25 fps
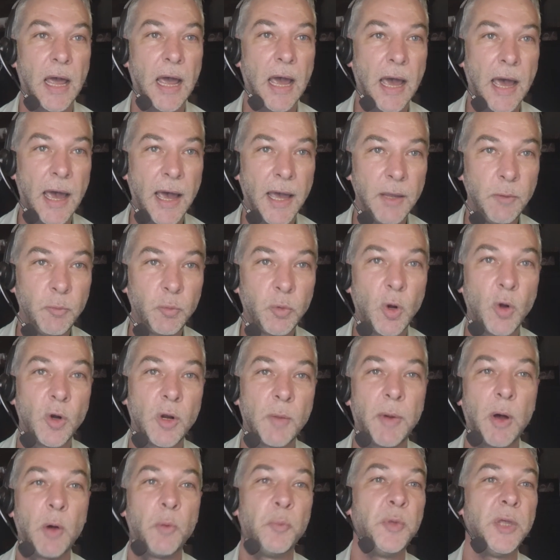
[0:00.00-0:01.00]
I wrote
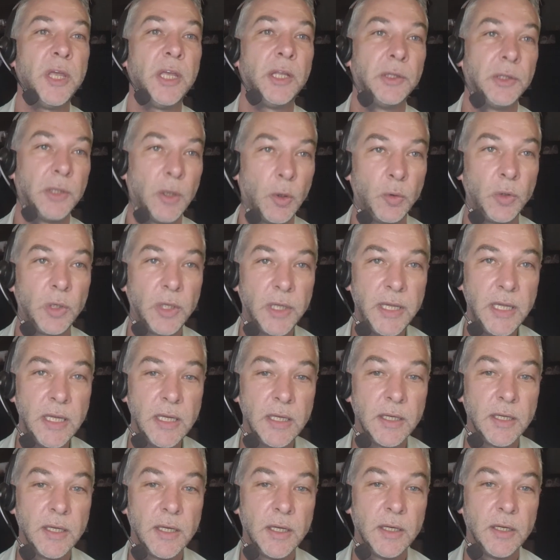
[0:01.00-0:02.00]
about being lonely
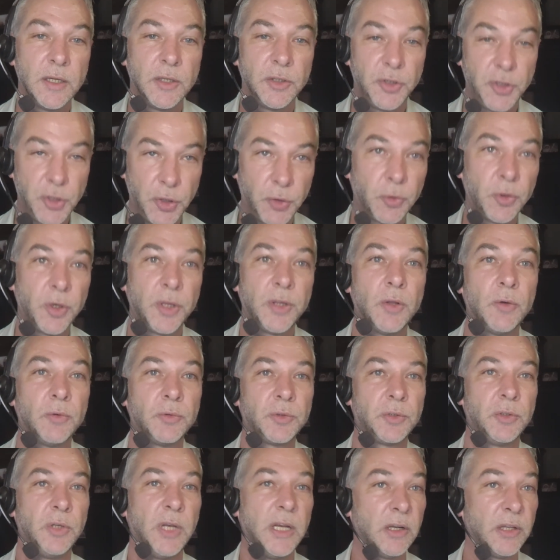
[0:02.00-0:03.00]
during
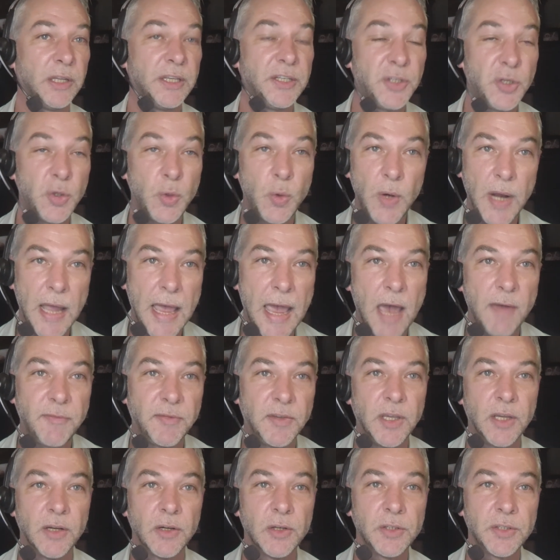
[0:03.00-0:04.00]
those nearly 2.5
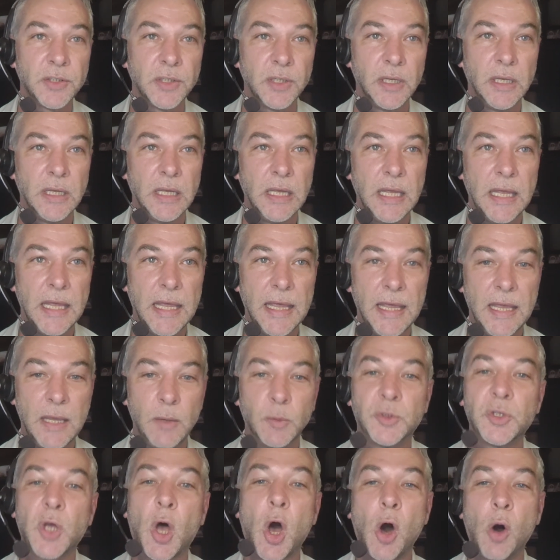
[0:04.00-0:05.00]
years, it
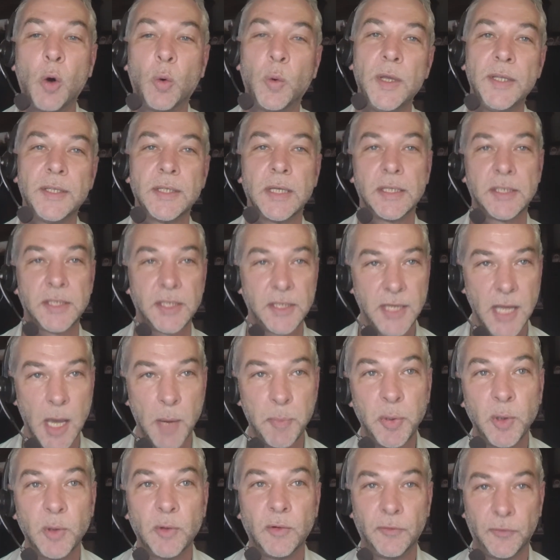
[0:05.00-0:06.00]
was always a
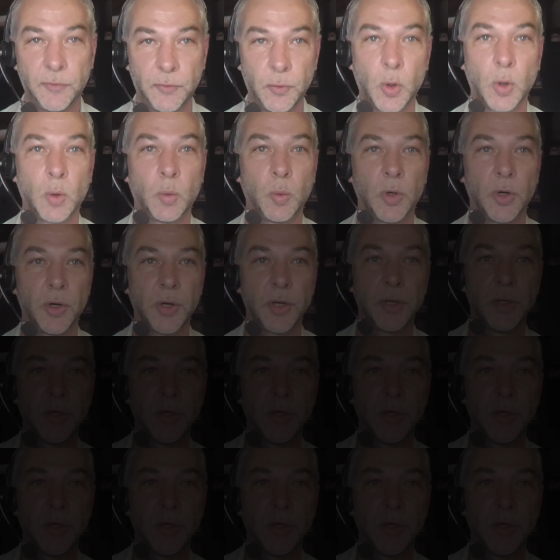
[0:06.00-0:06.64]
step forward.